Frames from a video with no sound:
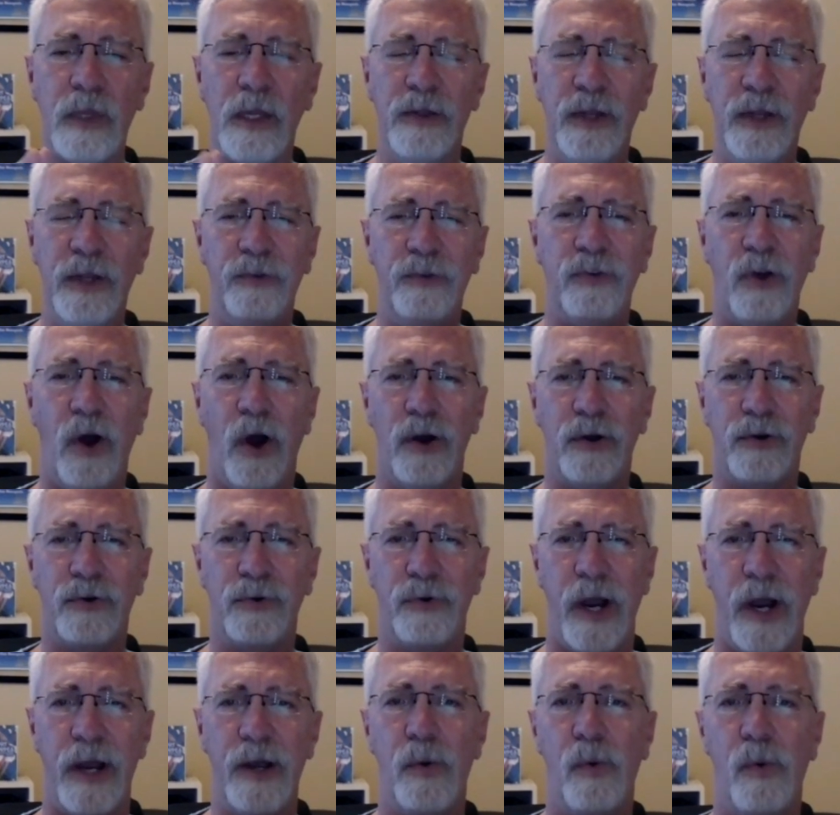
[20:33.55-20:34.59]
These are
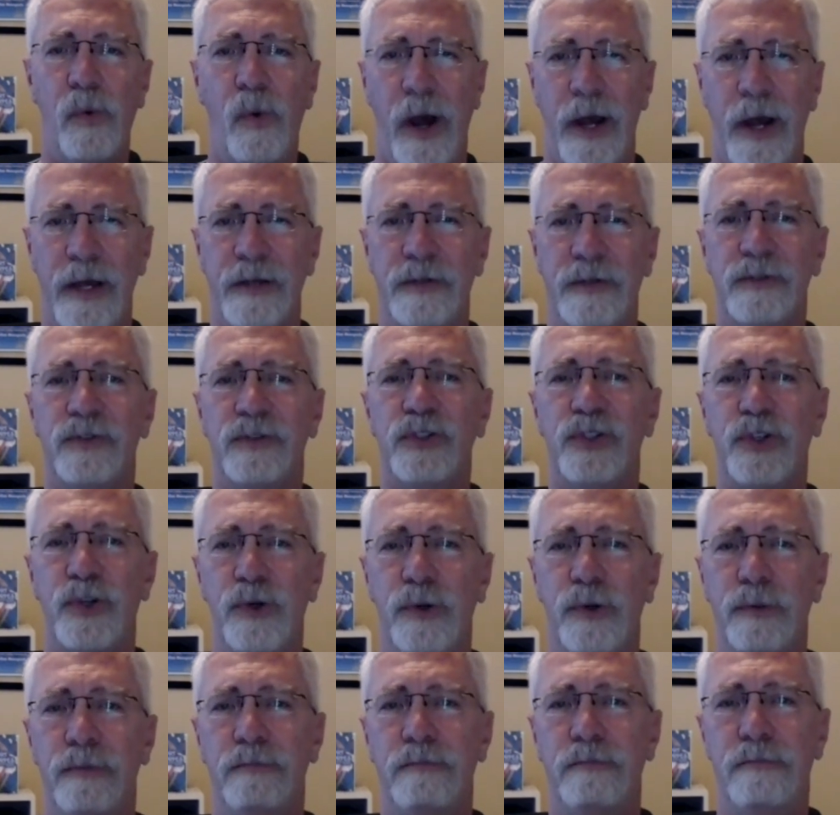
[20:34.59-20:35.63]
great ways
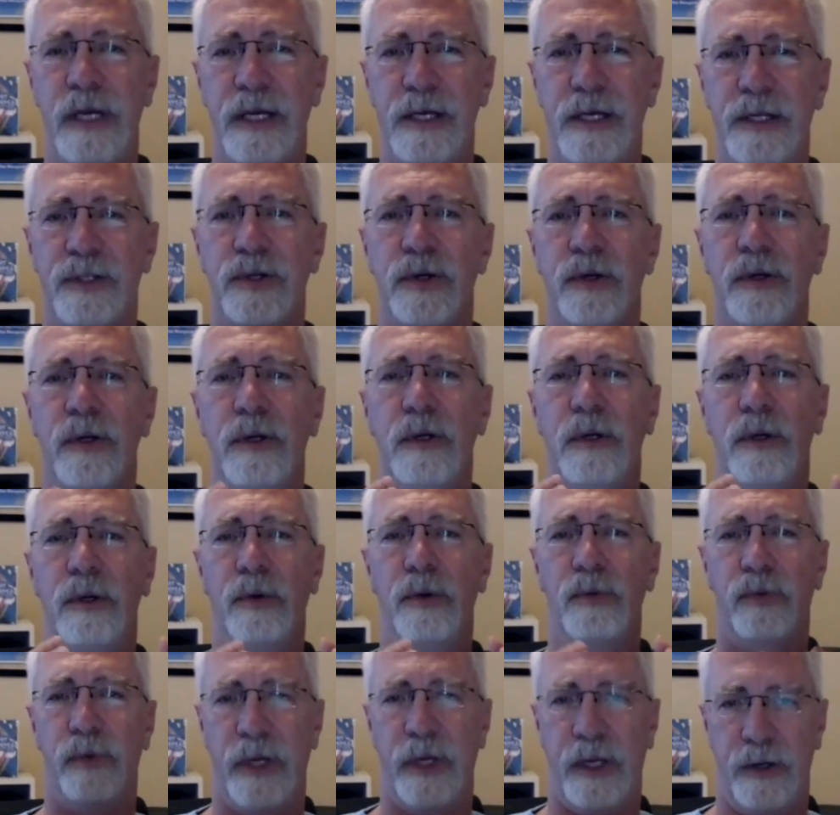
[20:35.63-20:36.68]
to meet
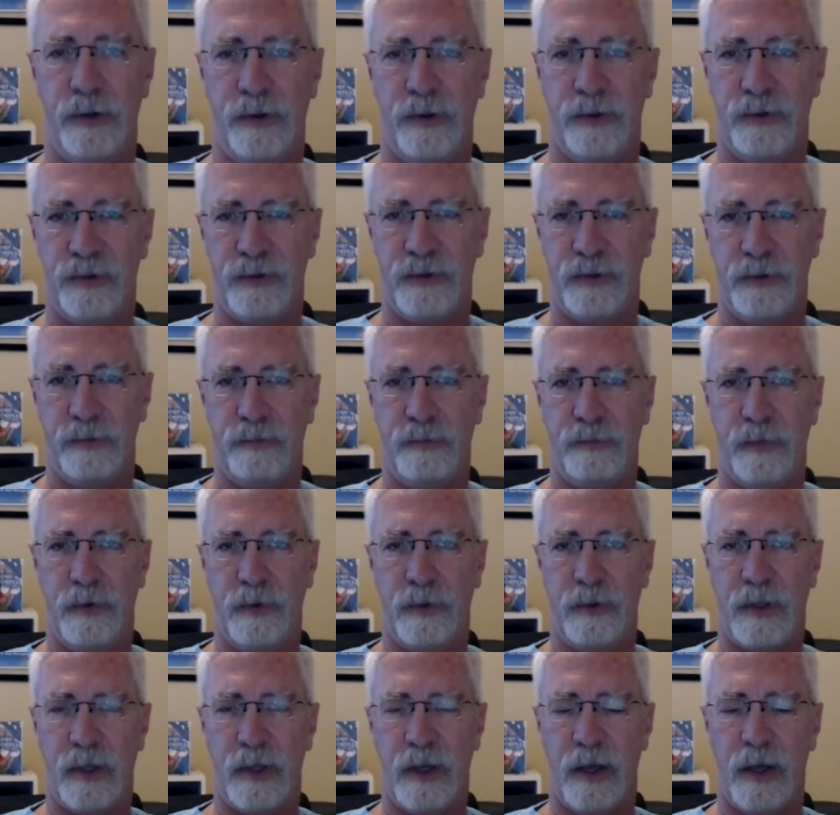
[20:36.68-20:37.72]
readers.
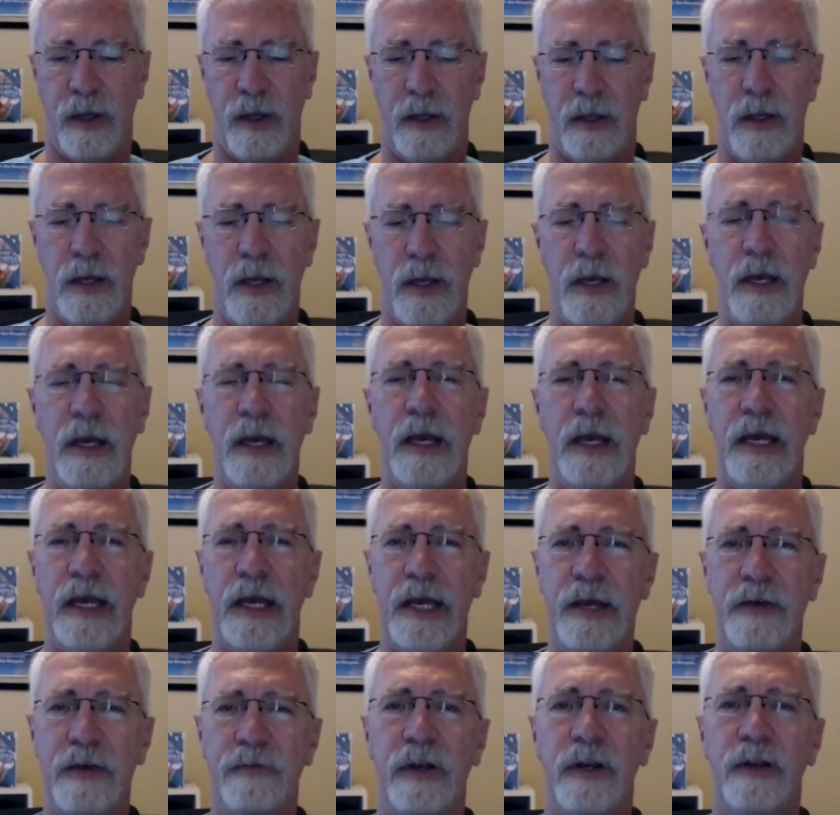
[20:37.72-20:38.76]
Okay,
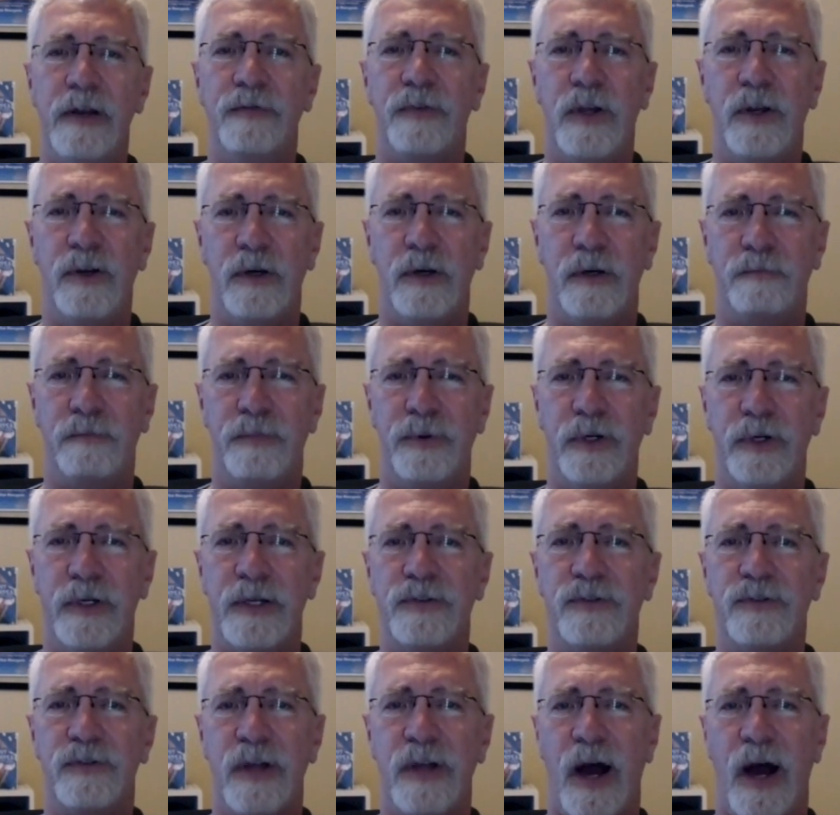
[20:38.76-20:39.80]
even if your book
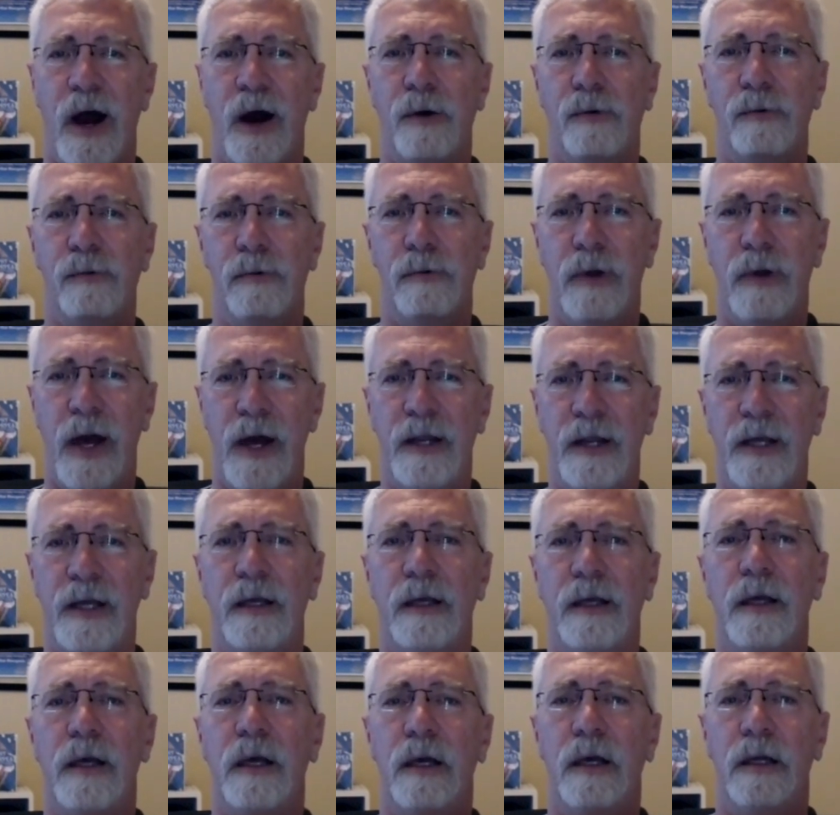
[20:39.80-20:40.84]
is not
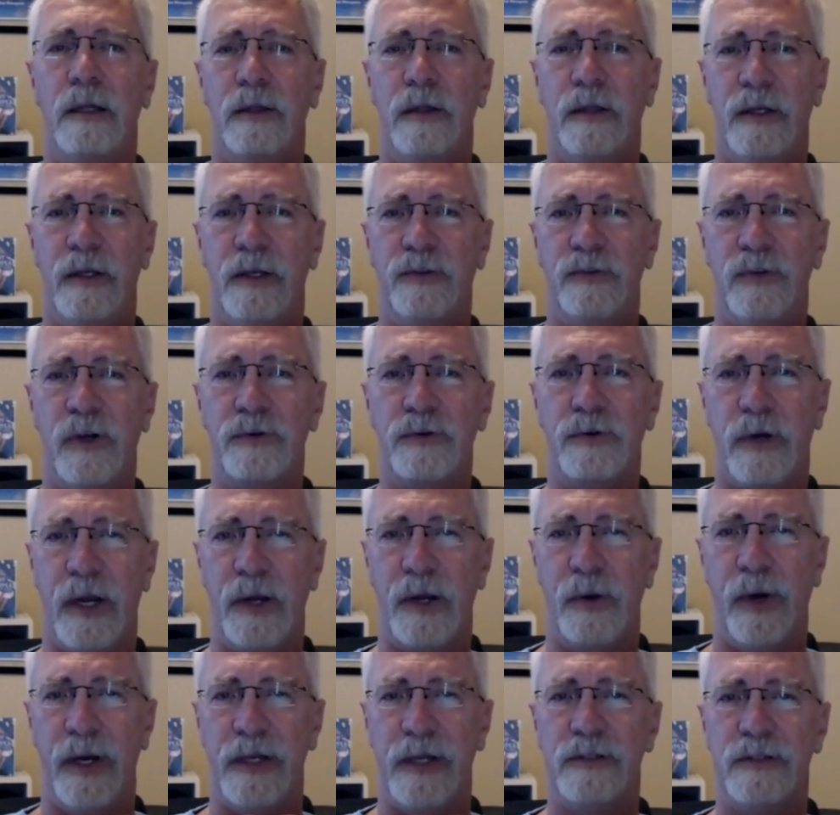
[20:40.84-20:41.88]
ready, these are
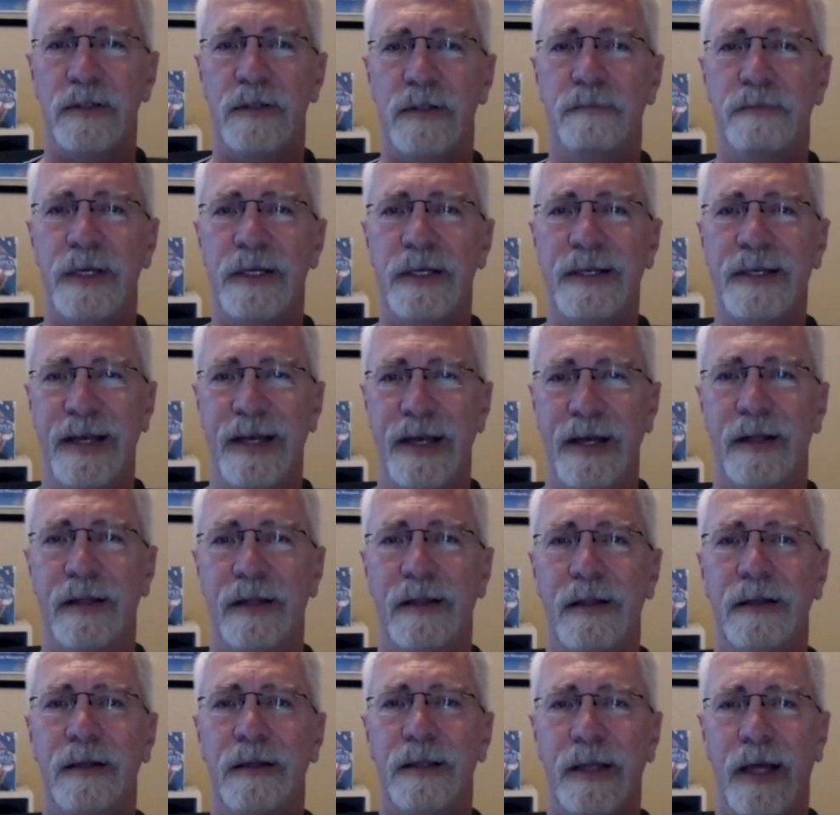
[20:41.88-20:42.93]
great ways to
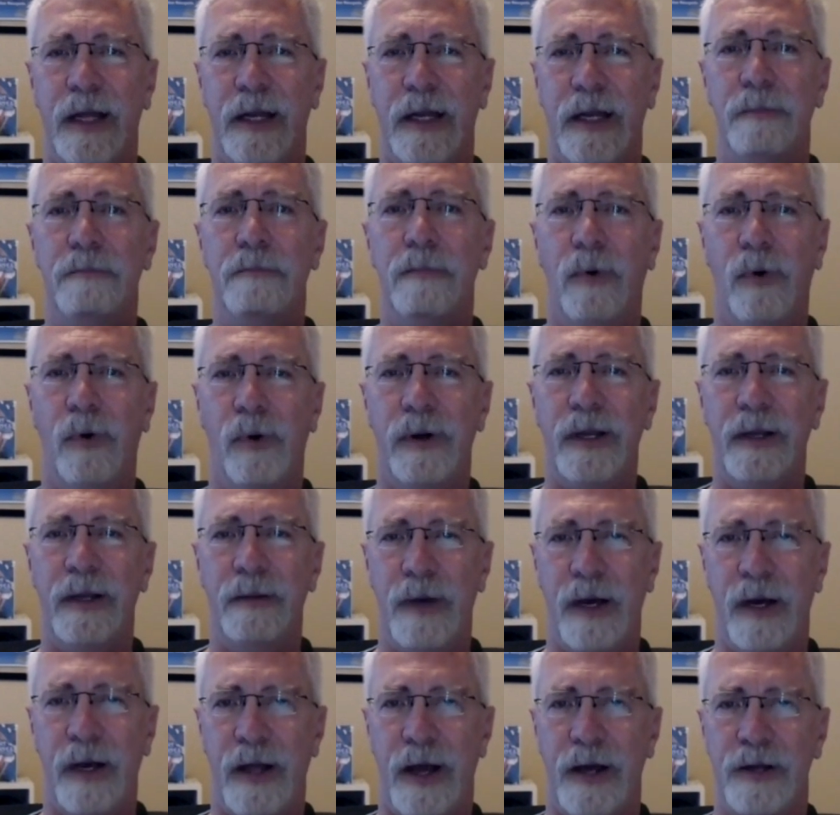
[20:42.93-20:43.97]
begin getting more
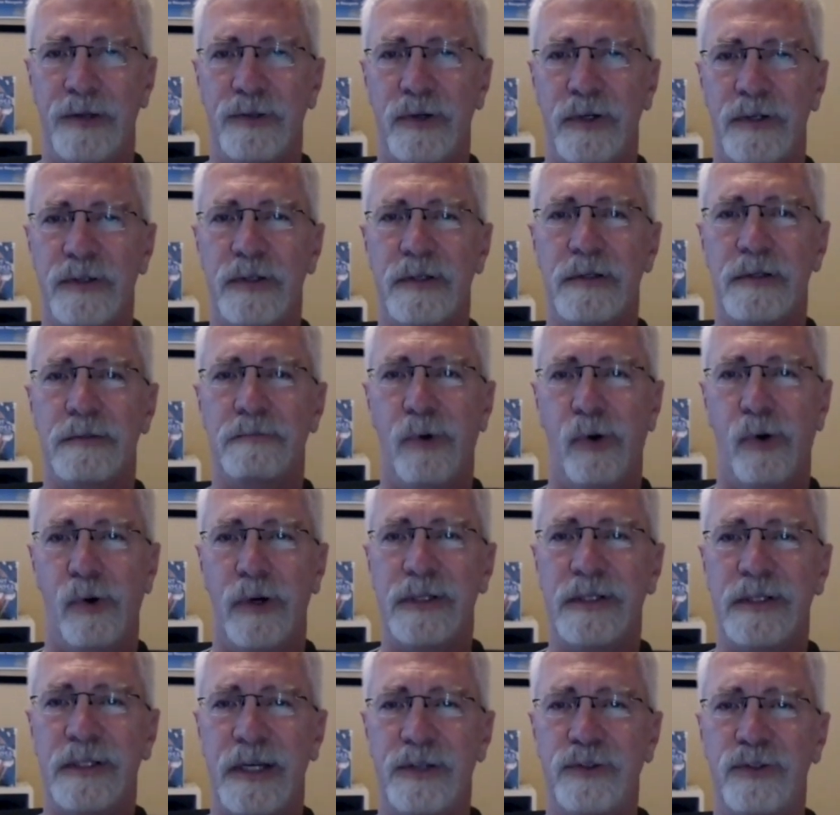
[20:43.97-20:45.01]
email addresses, more
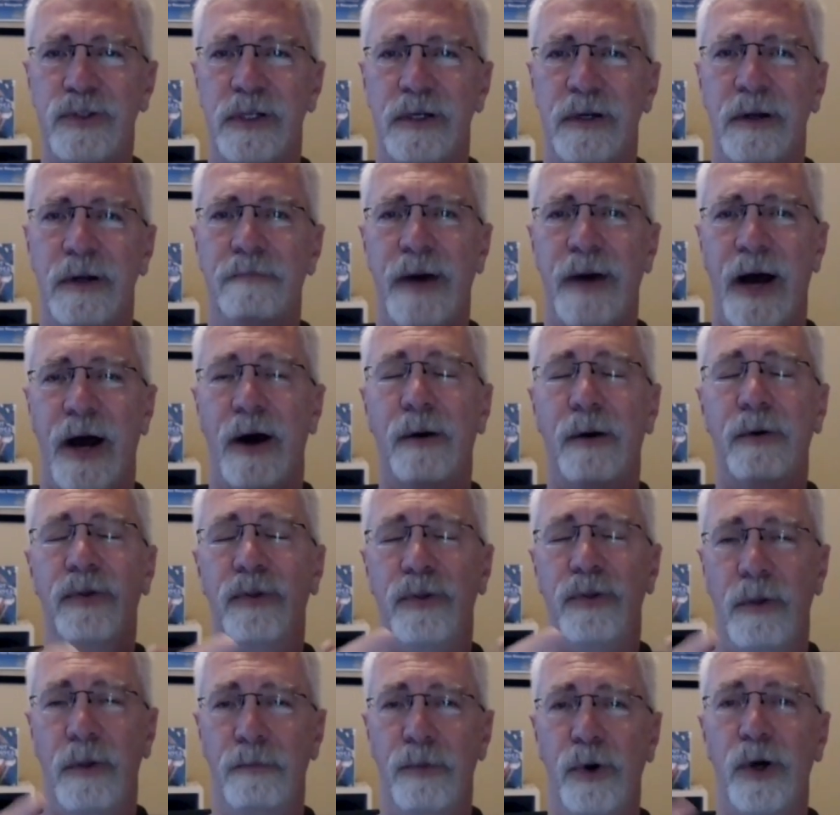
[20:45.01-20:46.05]
attention about
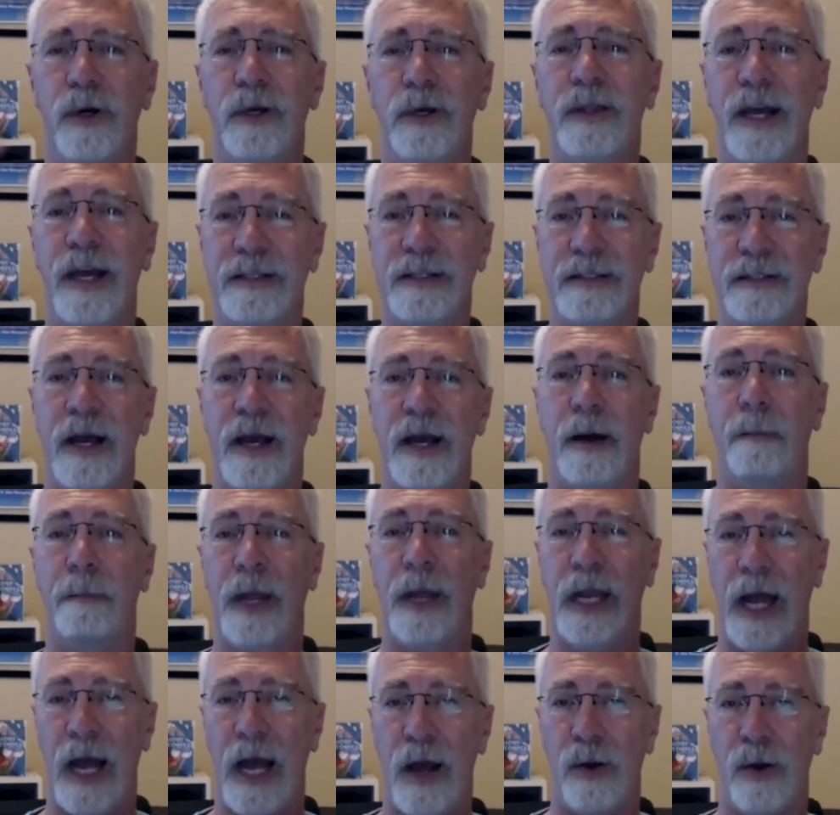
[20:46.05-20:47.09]
the book that's
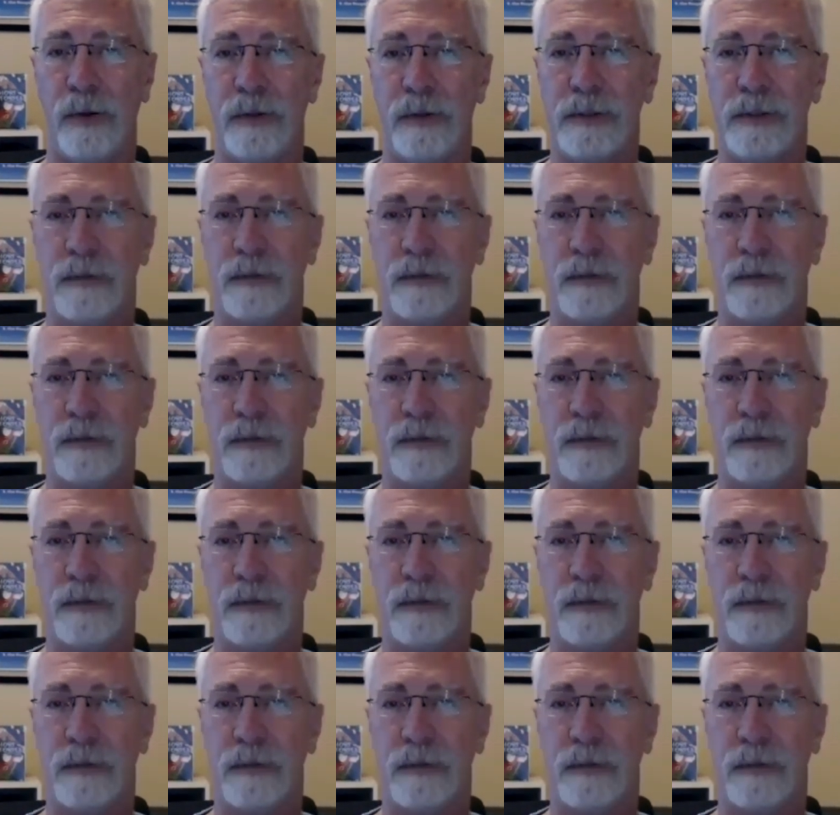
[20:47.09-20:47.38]
coming out.